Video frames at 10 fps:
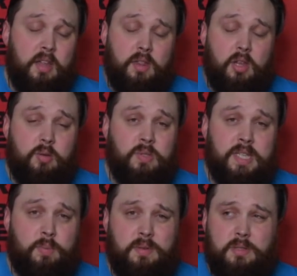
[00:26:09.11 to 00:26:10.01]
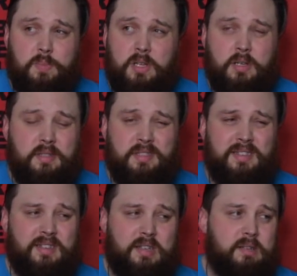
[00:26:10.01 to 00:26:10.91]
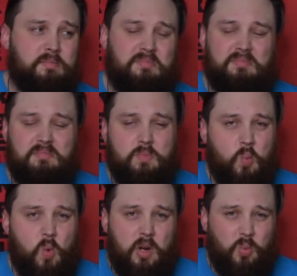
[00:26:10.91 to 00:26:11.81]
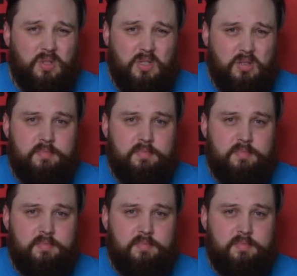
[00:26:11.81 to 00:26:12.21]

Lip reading: those zippers because why would you?